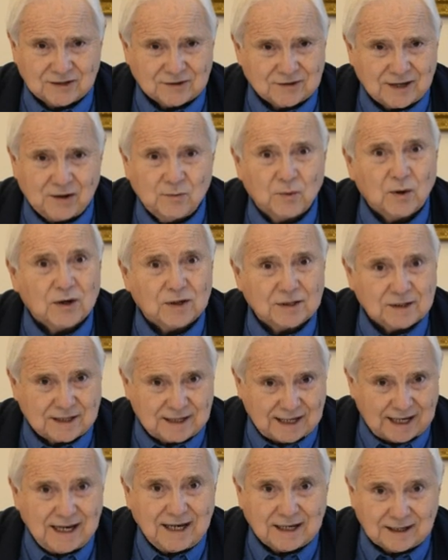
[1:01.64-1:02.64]
that they weren't
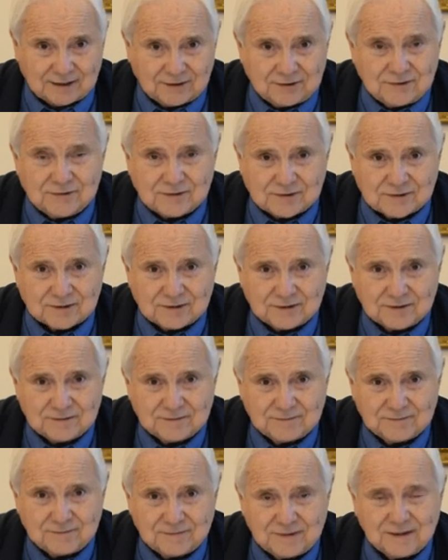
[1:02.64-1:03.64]
kings,
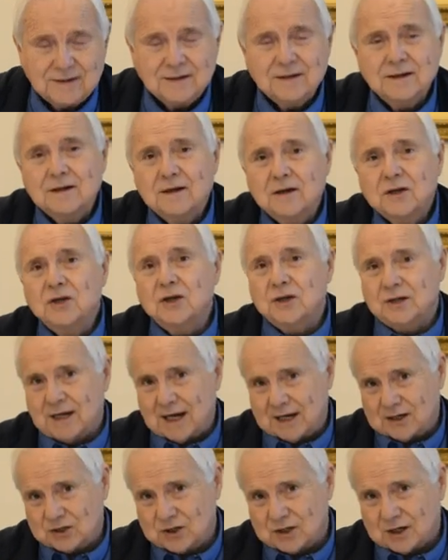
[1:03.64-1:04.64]
you'd
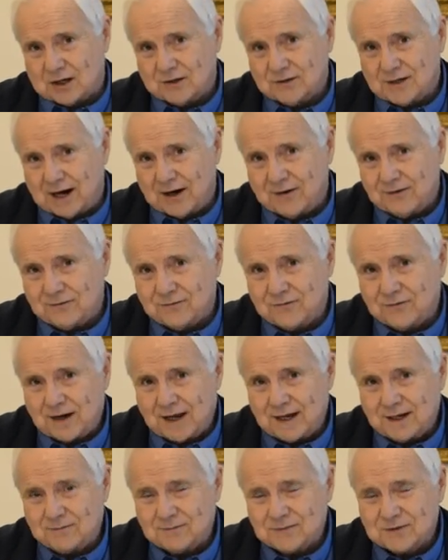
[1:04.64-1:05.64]
get shot down in
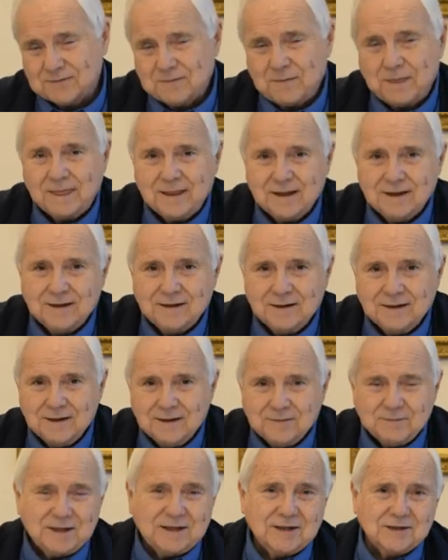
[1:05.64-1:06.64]
flames.
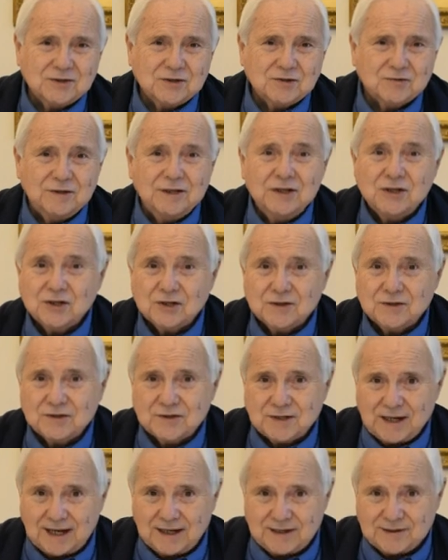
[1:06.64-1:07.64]
Because tradition
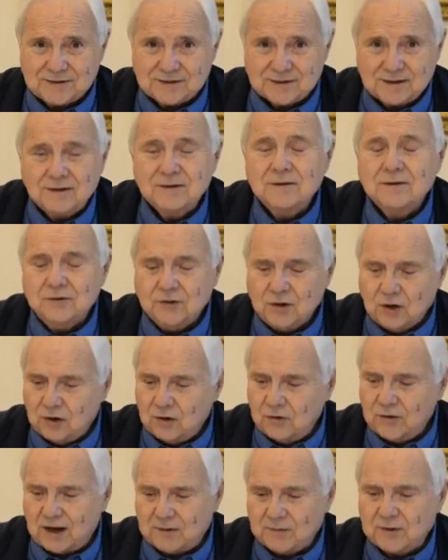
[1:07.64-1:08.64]
says,
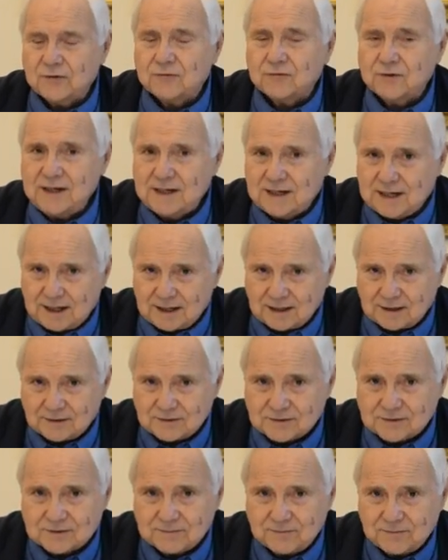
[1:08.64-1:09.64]
no, there were 3
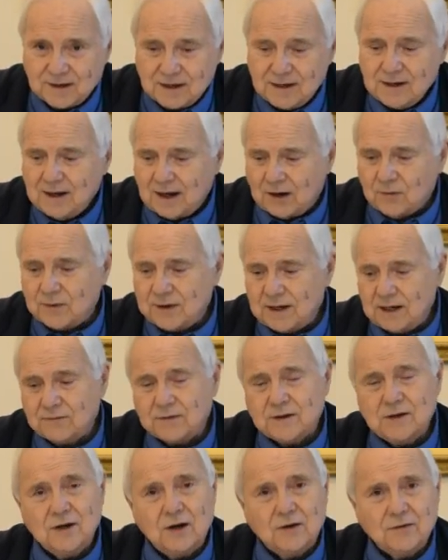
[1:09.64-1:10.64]
kings. And we
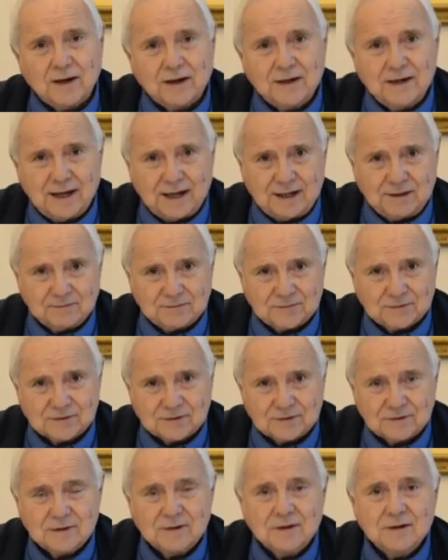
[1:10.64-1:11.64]
even know their
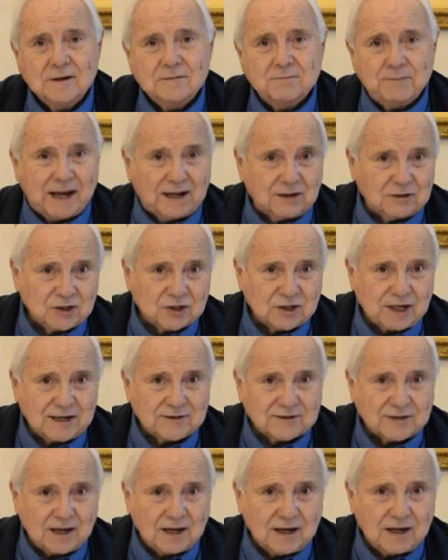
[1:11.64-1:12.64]
names:
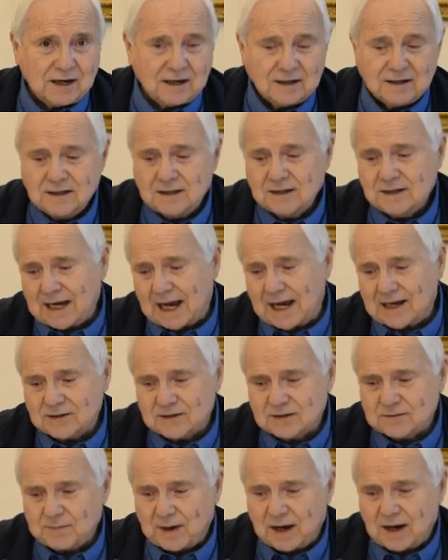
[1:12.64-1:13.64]
Belshazzar,
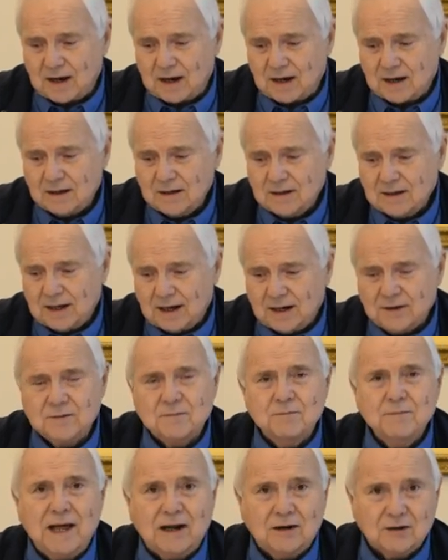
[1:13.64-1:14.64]
Caspar, and
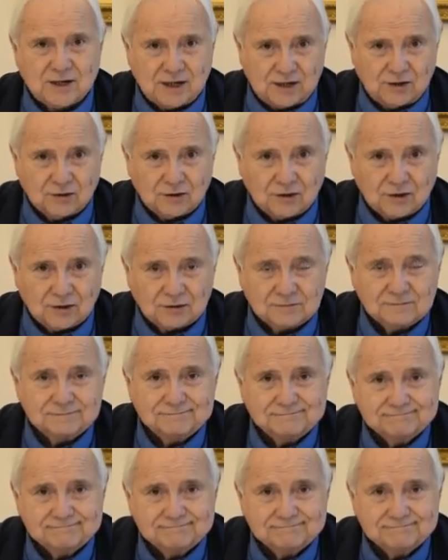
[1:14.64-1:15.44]
Melchior.